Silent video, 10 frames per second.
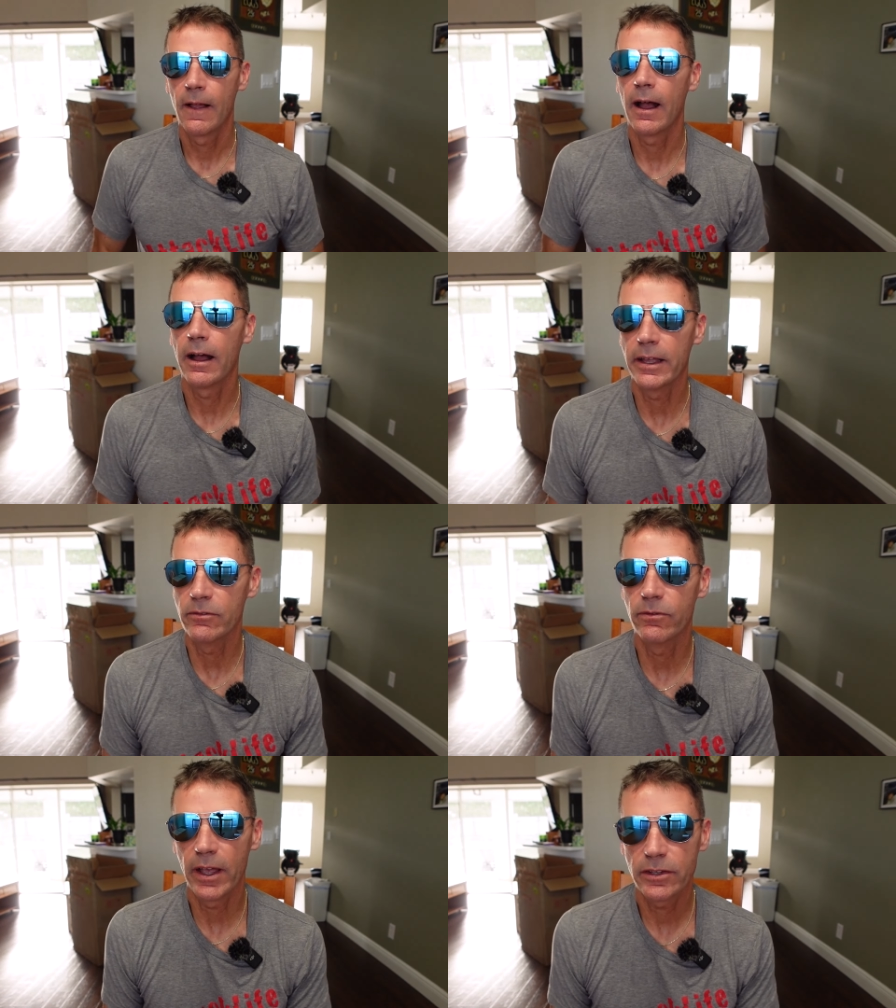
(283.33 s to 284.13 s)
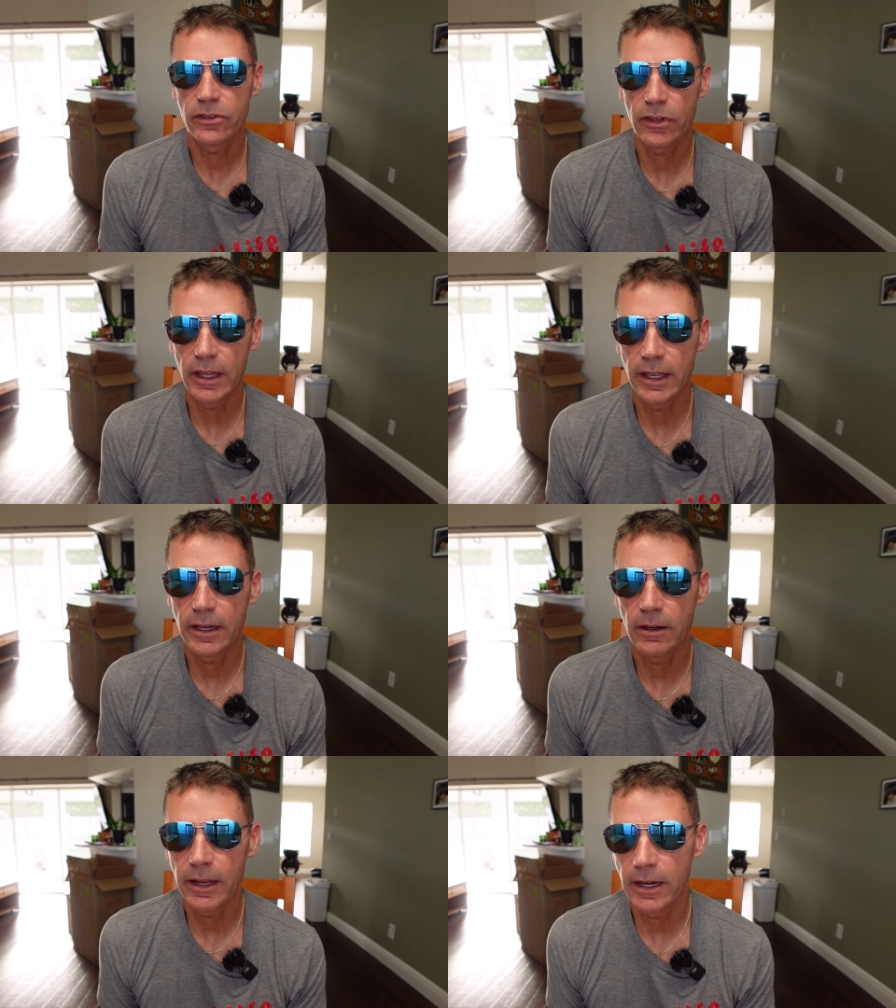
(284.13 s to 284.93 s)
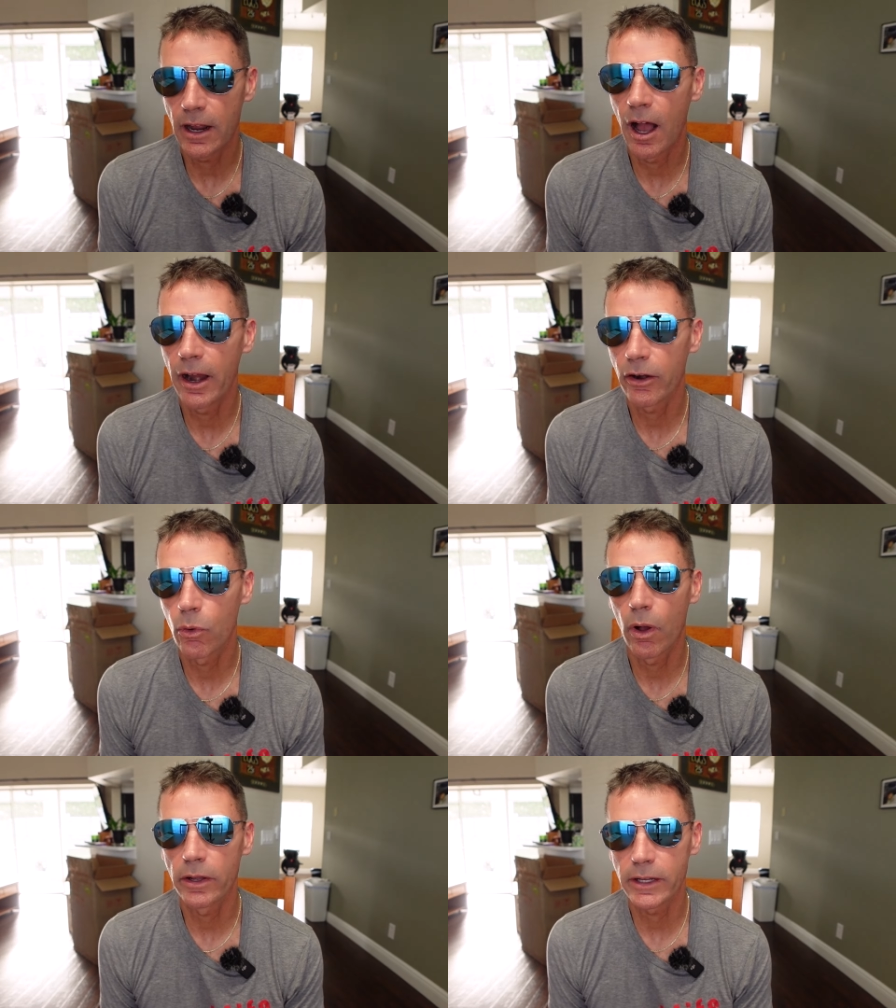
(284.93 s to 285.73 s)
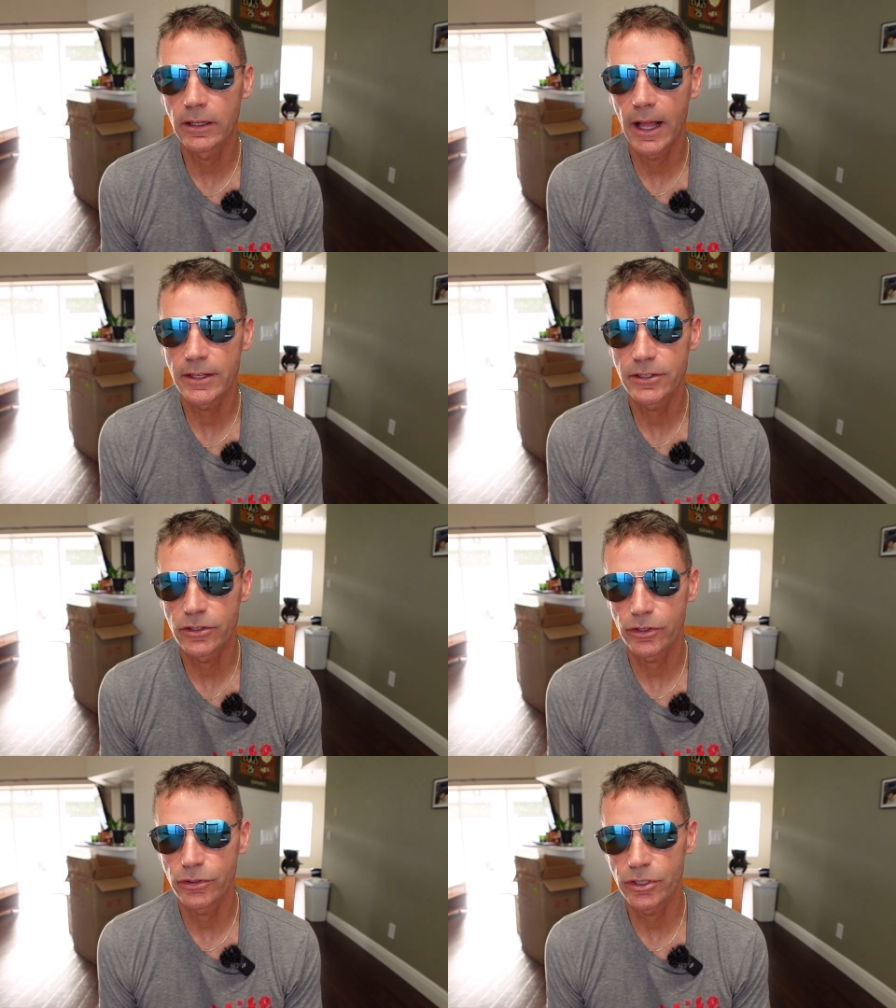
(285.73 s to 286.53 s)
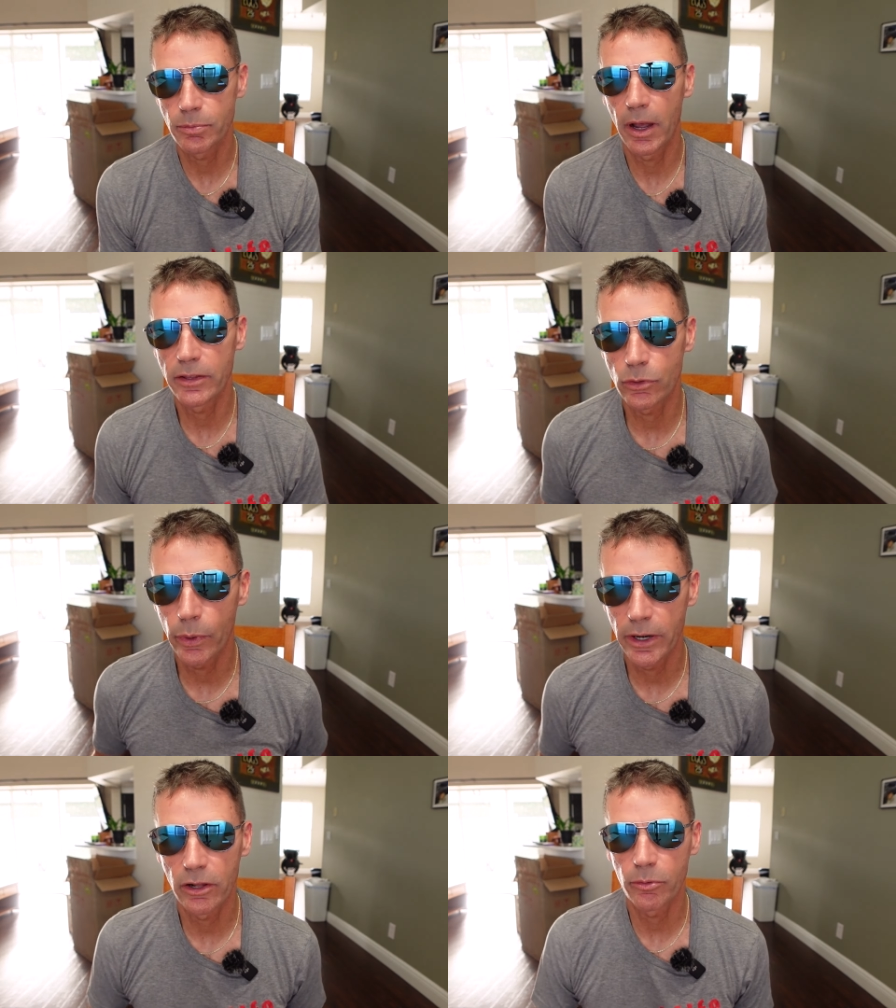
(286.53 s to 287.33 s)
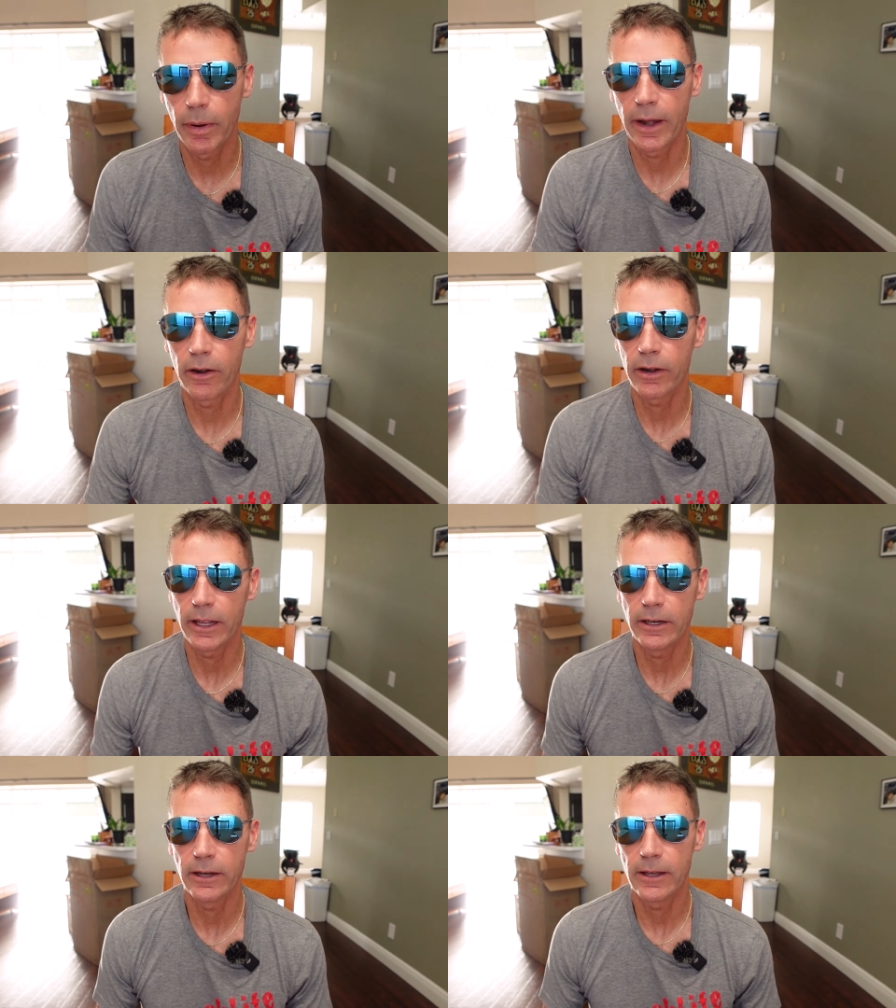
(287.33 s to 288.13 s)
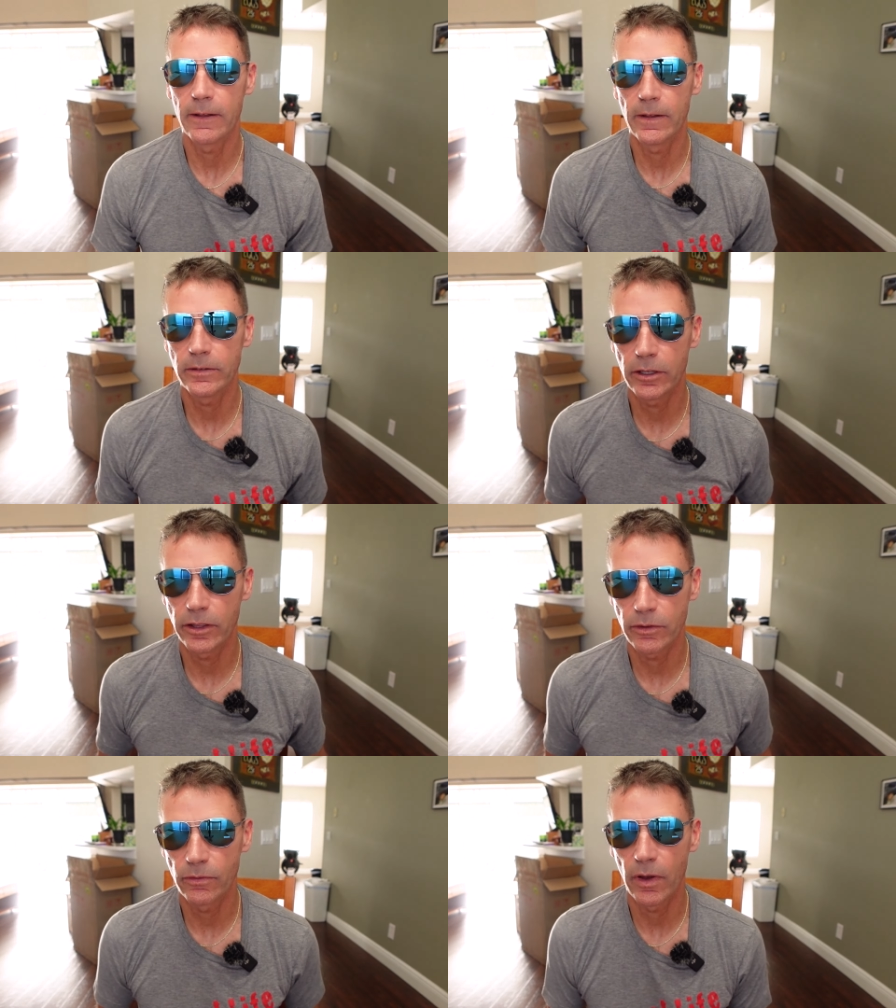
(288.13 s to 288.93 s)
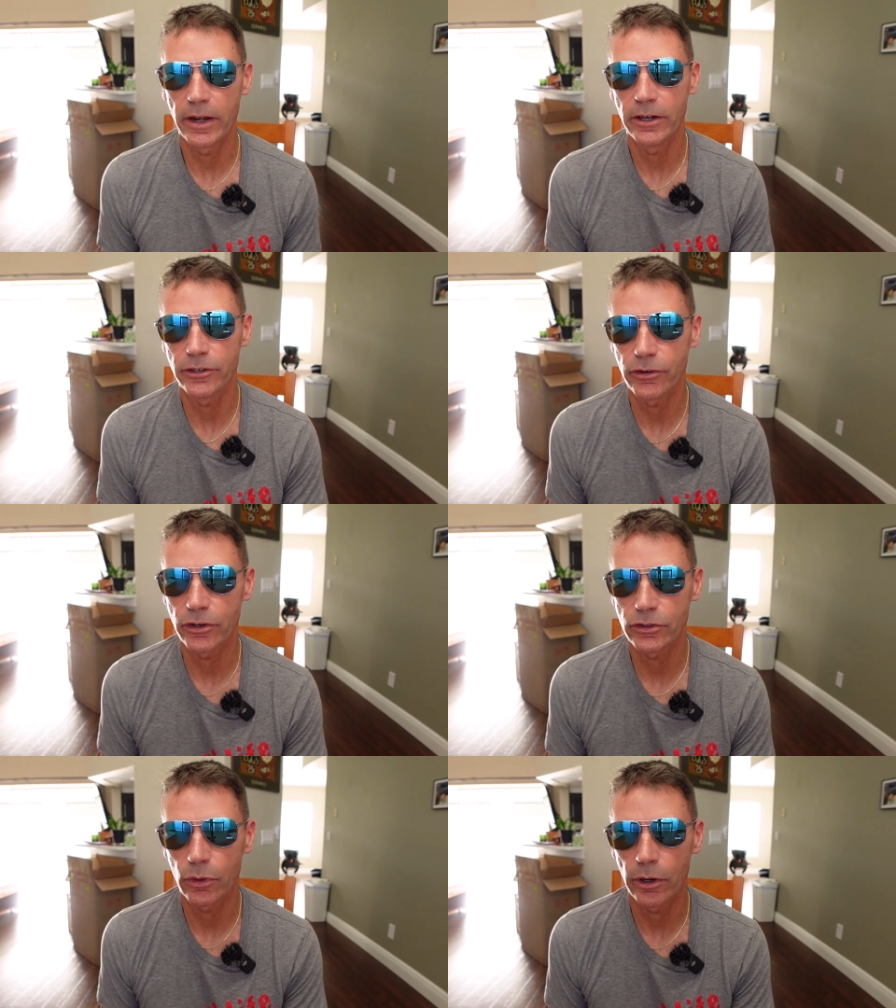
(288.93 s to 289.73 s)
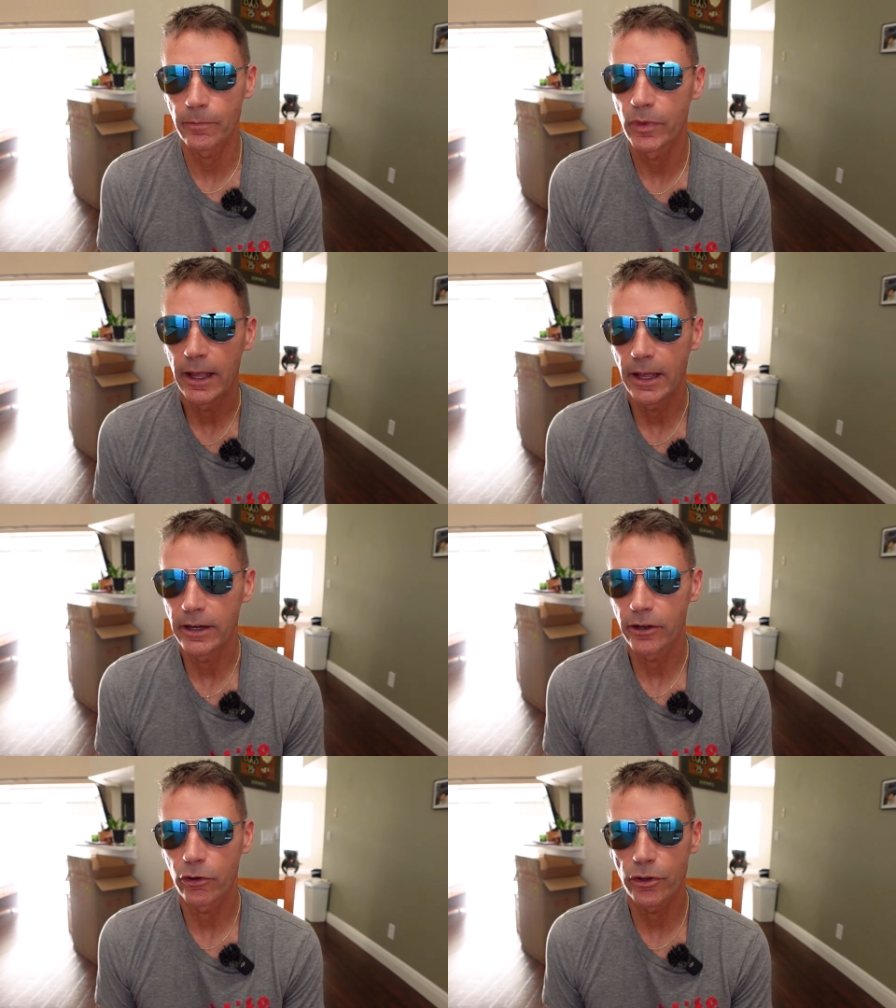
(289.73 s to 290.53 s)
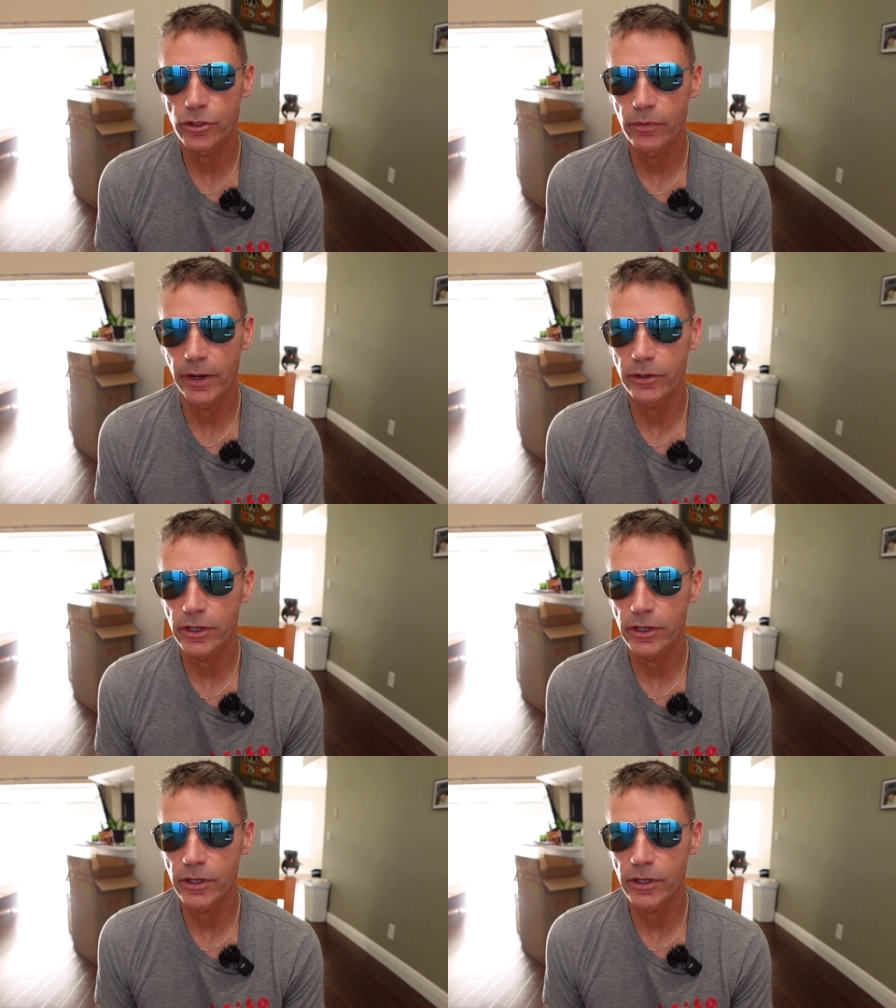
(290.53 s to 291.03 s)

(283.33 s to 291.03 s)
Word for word: uh, invests in in higher quality glasses, or you just buy a twenty dollar pair in uh, you know you find in a drugstore and uh, cross your fingers?